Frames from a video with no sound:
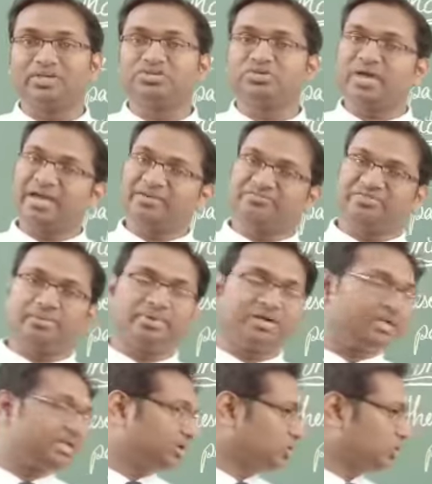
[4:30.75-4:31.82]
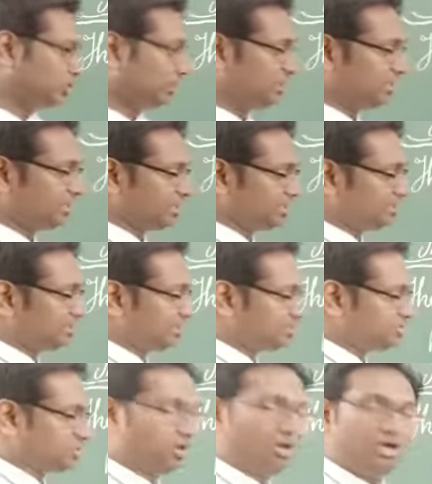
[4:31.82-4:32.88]
So everybody over here
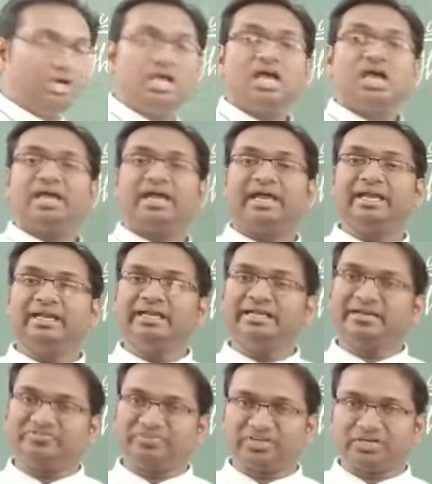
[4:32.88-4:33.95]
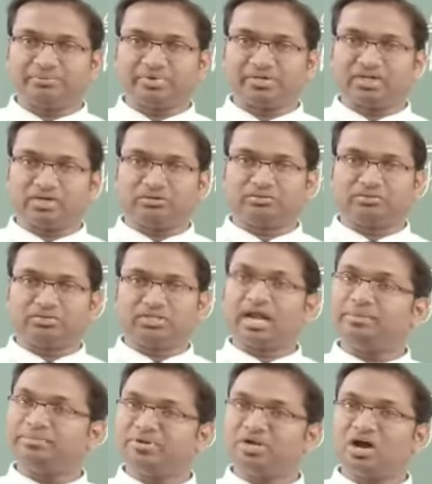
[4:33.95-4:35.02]
is your indefinite pronoun.
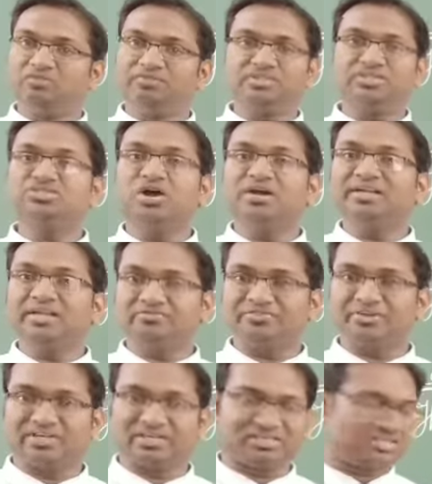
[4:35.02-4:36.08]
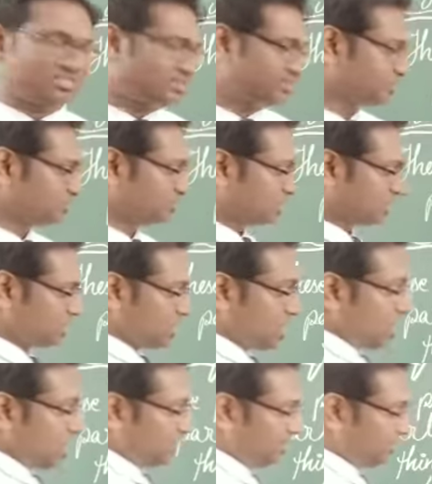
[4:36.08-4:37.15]
That pronoun is not definite.
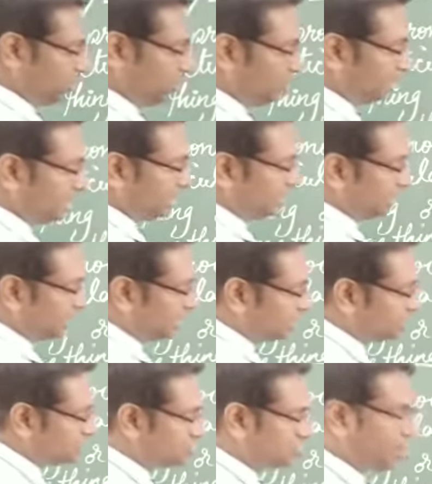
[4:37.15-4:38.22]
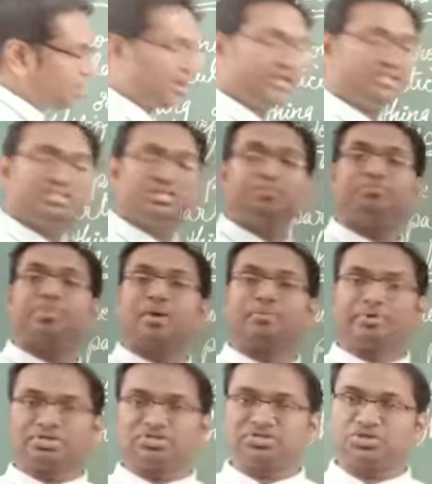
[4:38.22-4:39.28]
Nobody enjoyed the
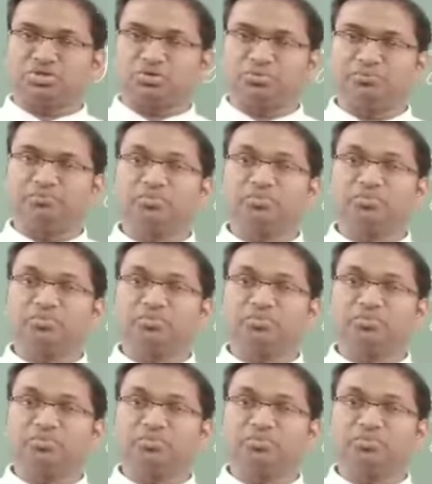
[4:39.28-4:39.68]
puppet show.